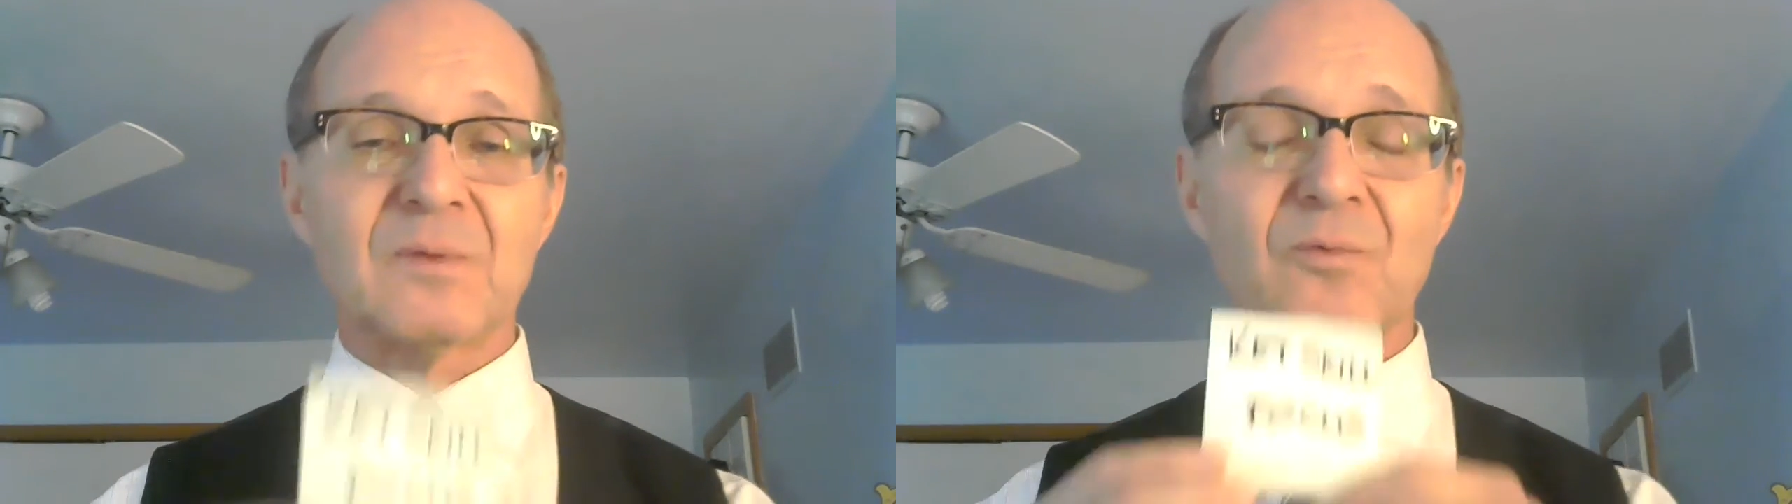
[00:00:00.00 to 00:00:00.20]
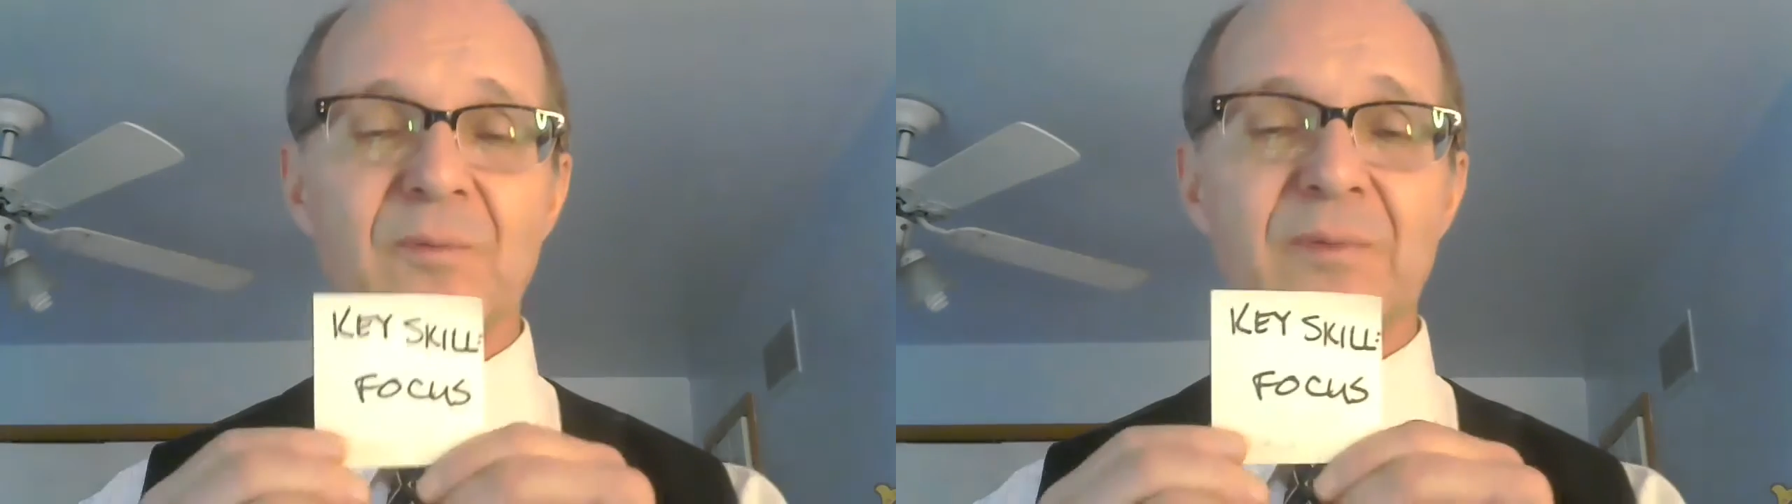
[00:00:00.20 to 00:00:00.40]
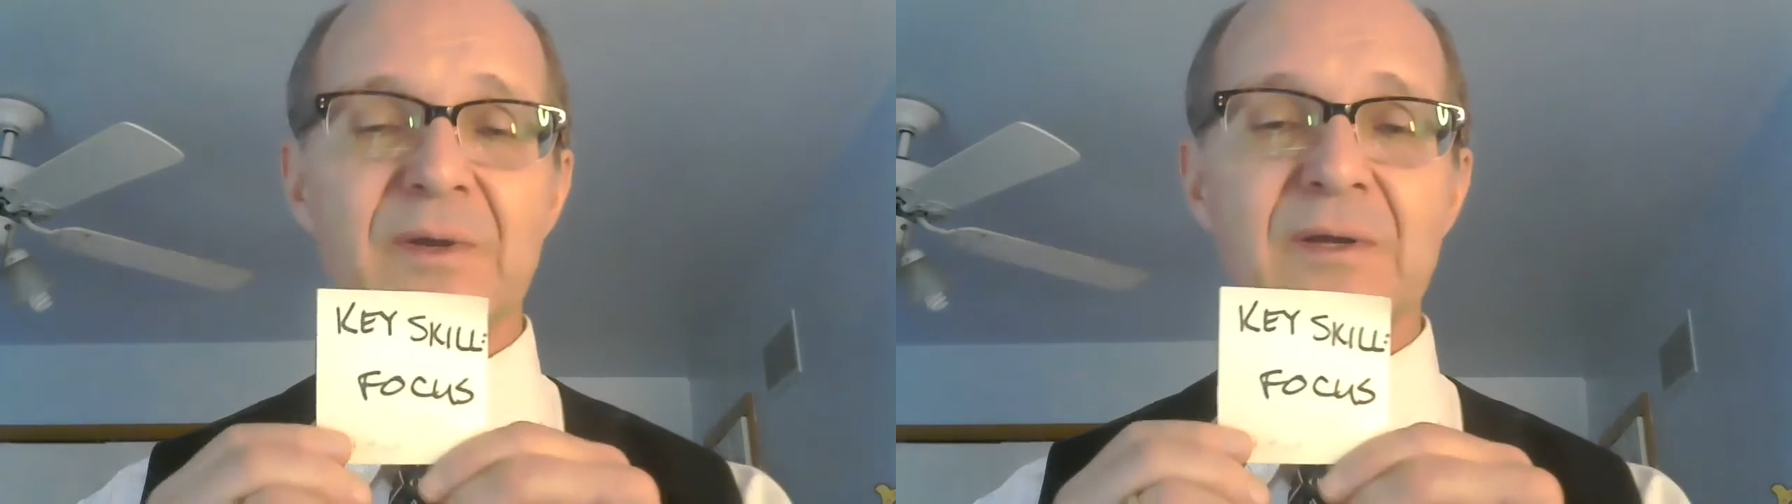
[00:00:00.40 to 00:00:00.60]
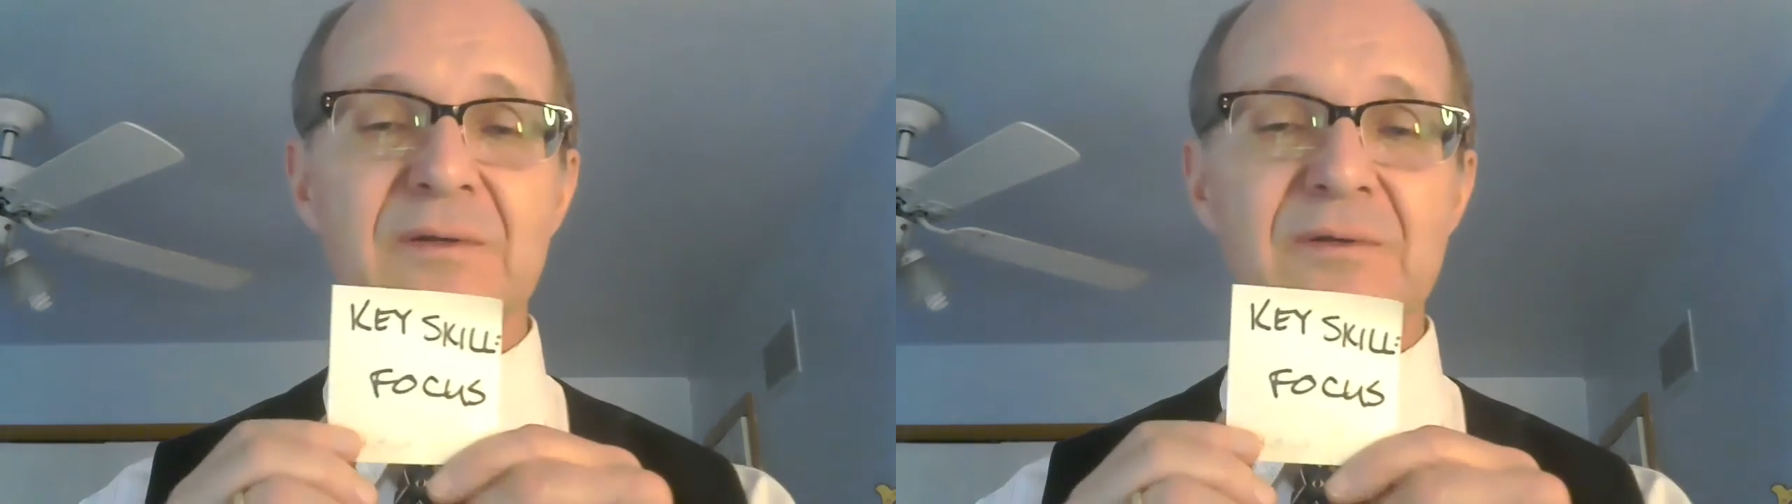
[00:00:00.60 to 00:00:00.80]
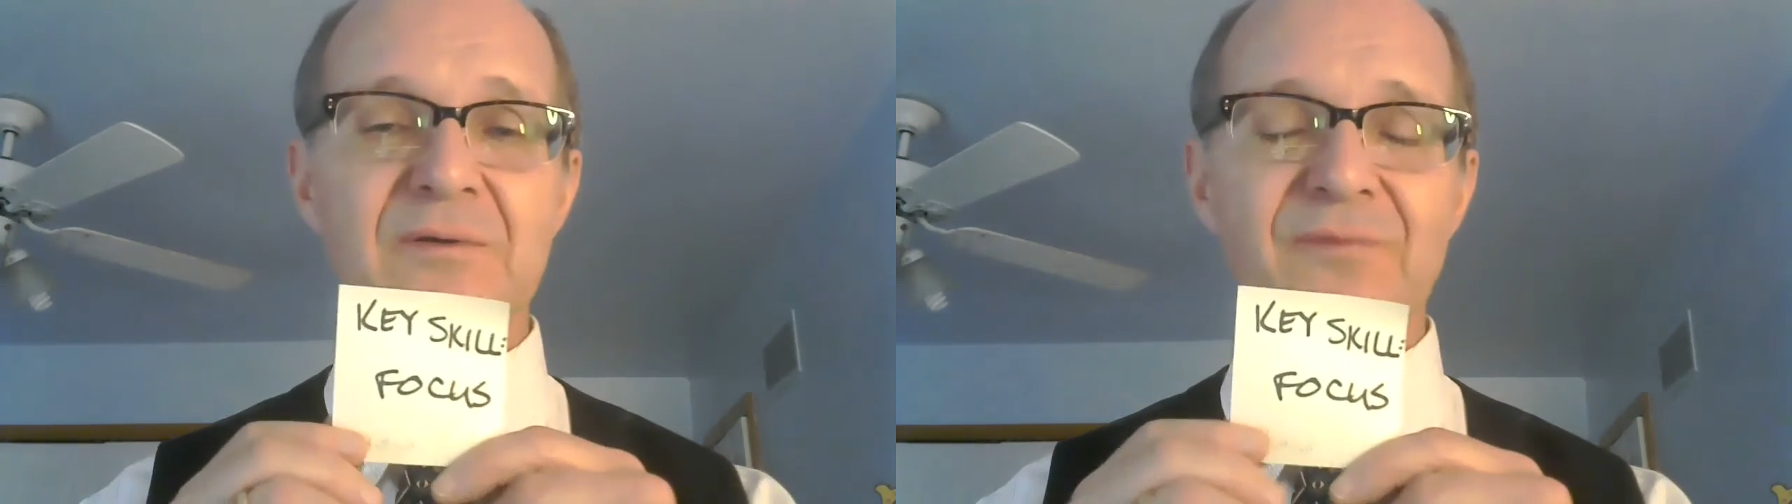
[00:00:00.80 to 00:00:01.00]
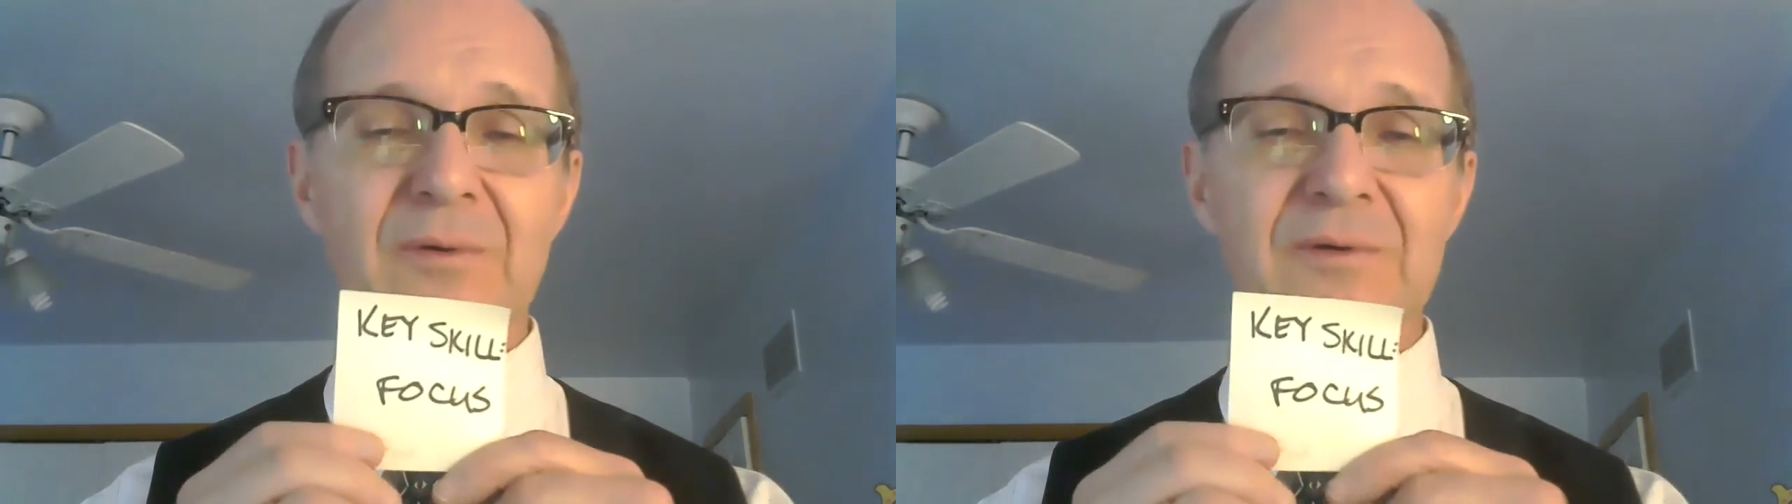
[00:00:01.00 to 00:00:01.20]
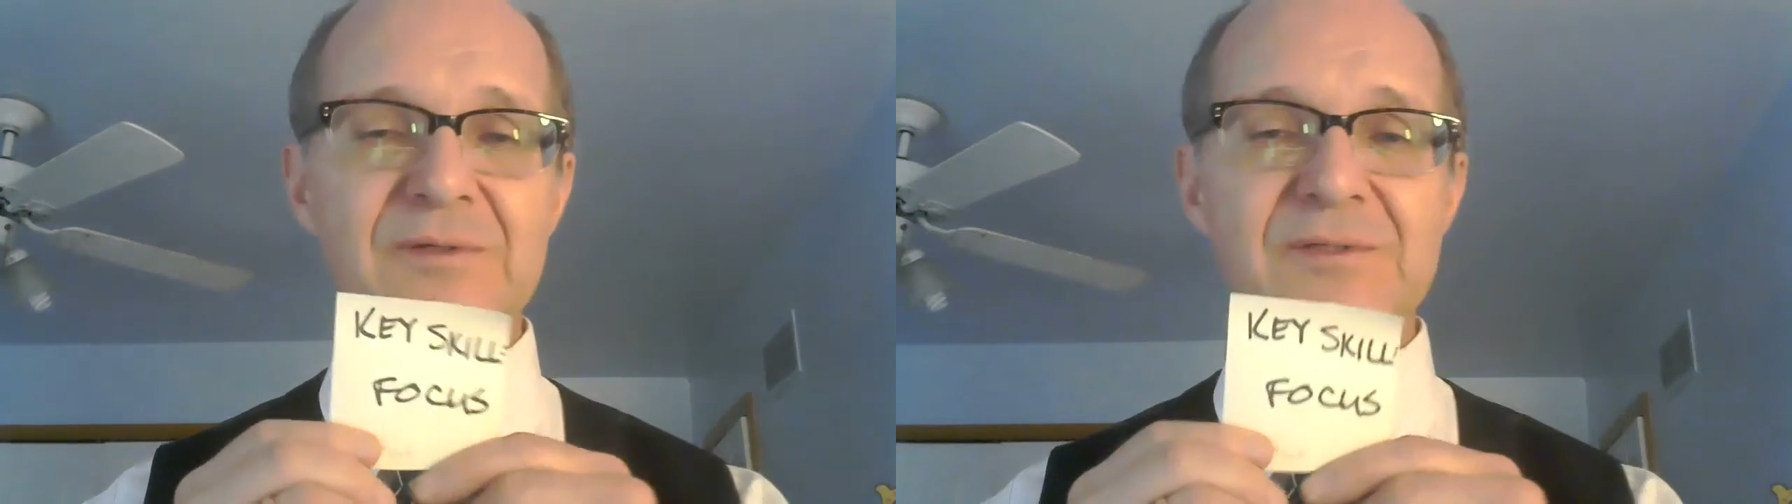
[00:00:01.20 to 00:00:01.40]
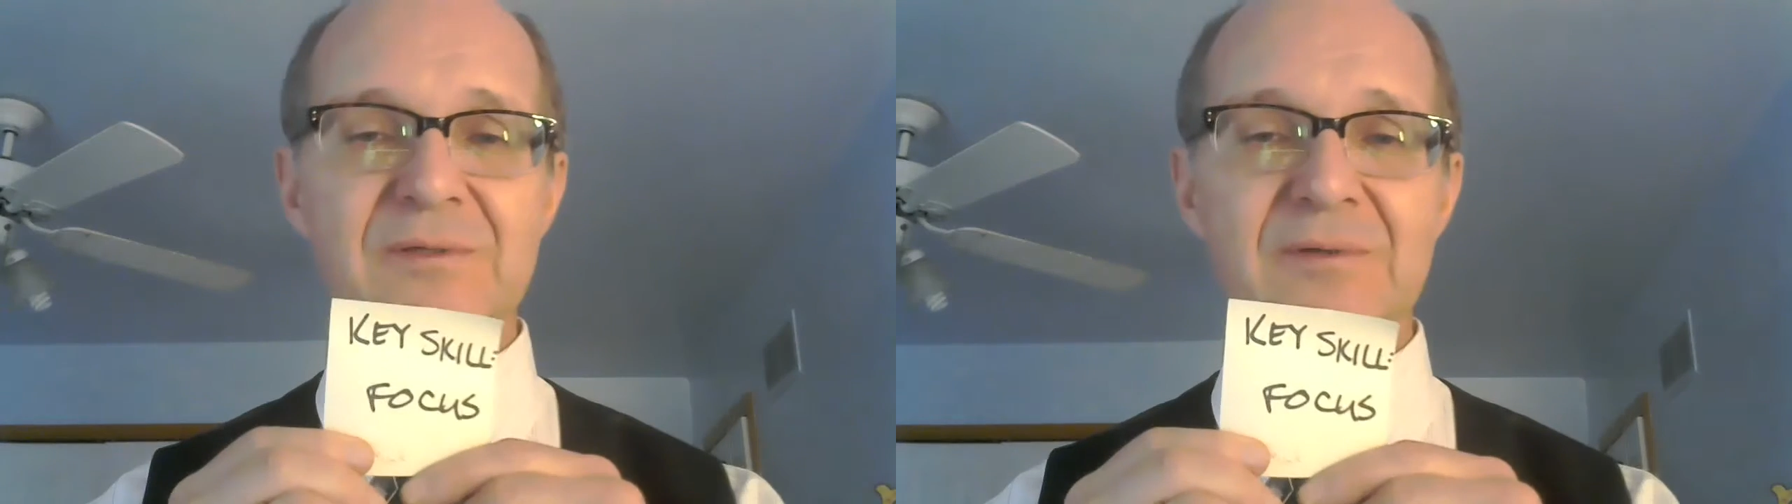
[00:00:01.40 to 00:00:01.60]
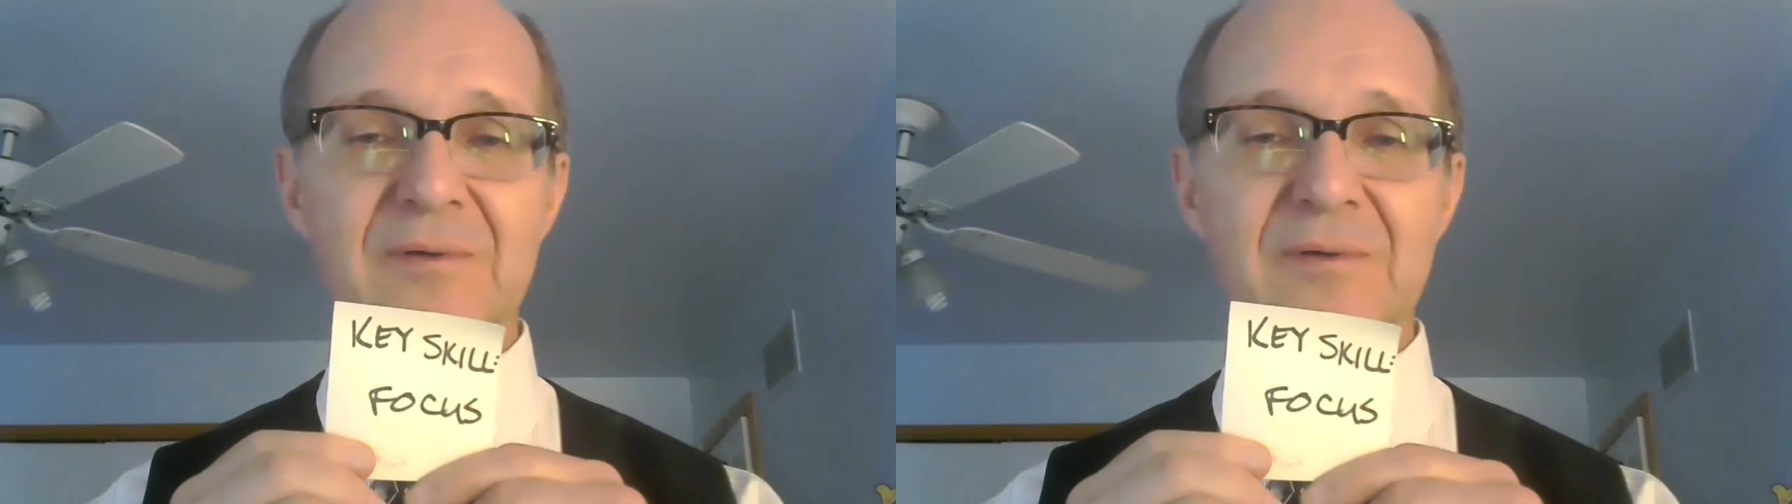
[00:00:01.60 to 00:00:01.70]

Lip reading: would be to focus.